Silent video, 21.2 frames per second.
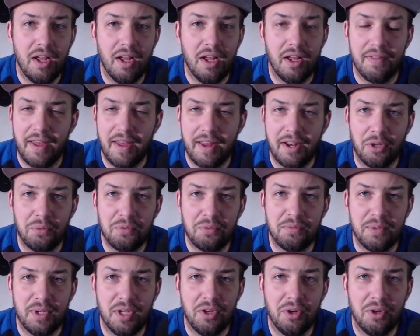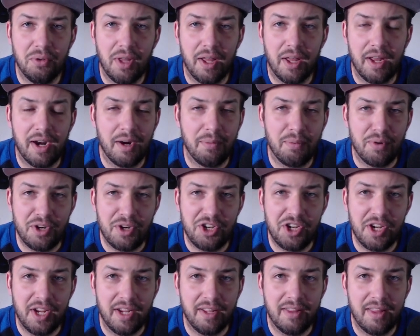That helps me a whole lot. I
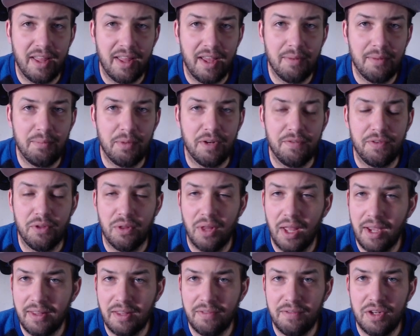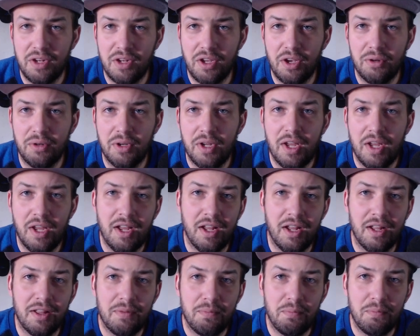appreciate that. But if you like the video,
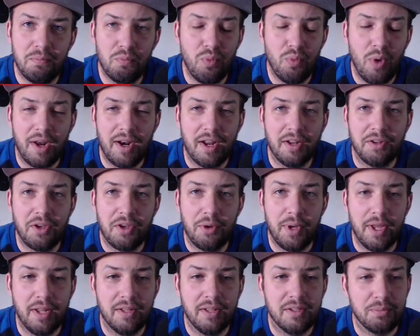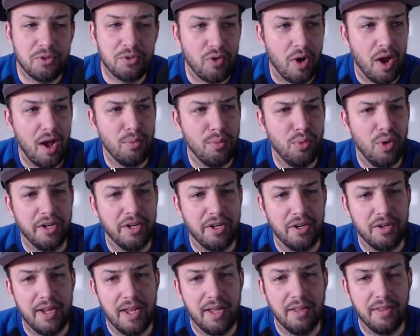why not go ahead and subscribe while
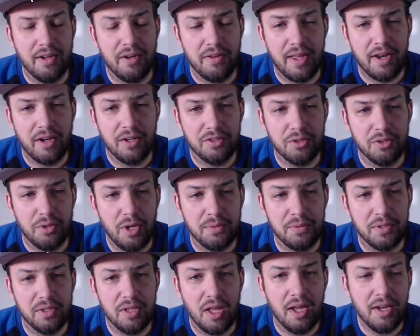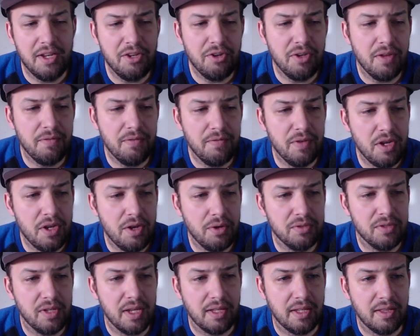you're down there? That also helps a lot. And you get
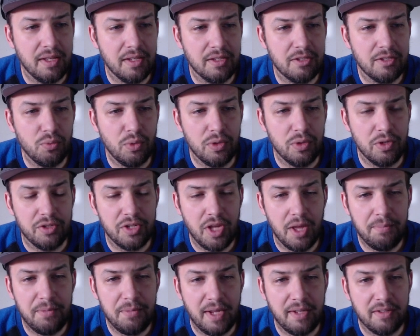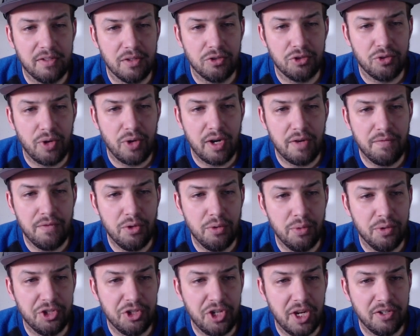videos like this when there's updates on
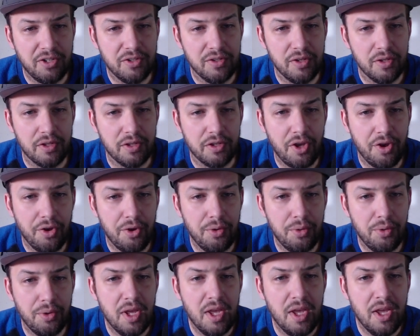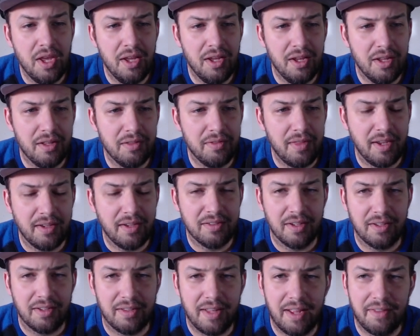TradingView and changes on the code and things
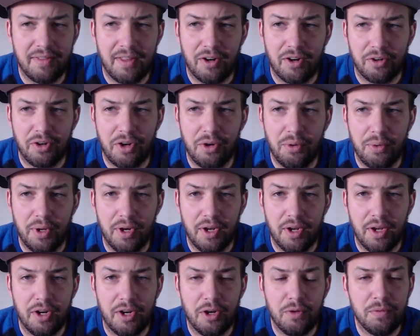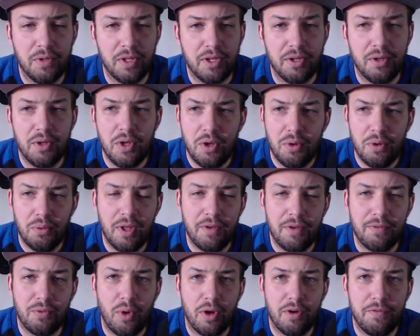like that that are going on. Hopefully, we'll
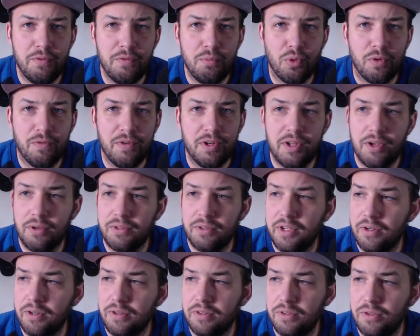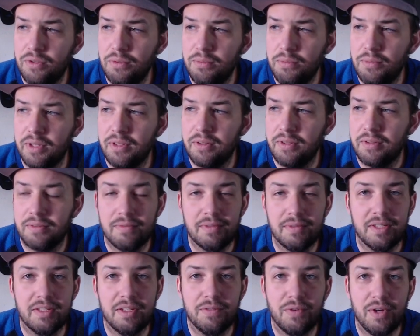have quite a few more videos here soon. But
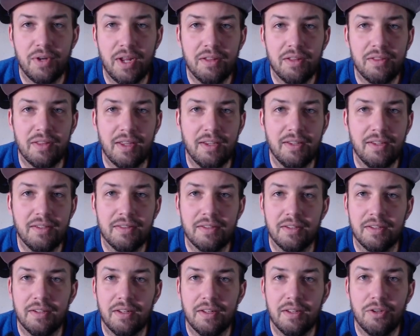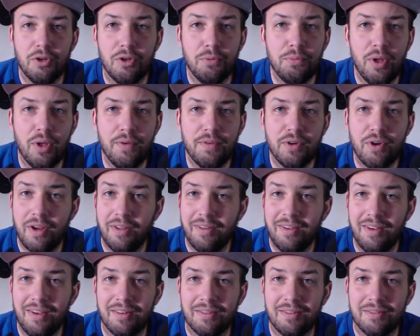that's it for now. Thanks, and hope you all have a great
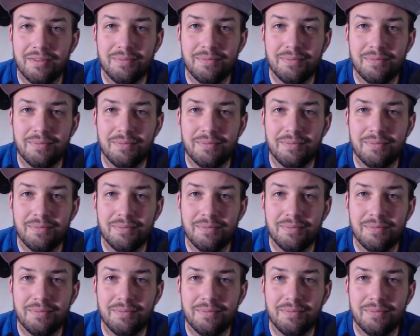day.